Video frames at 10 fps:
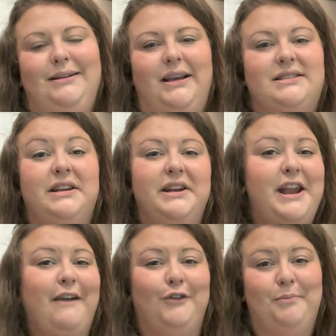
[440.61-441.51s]
it's
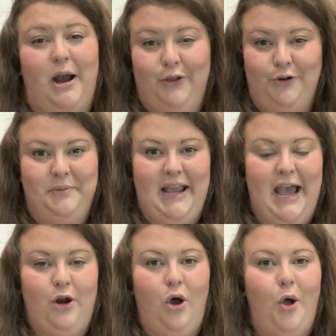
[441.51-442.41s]
never bothered me
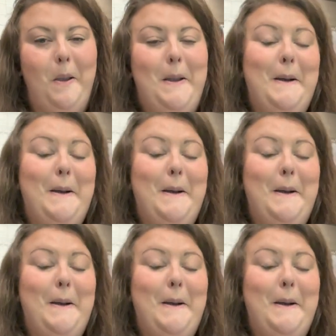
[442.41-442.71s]
at all.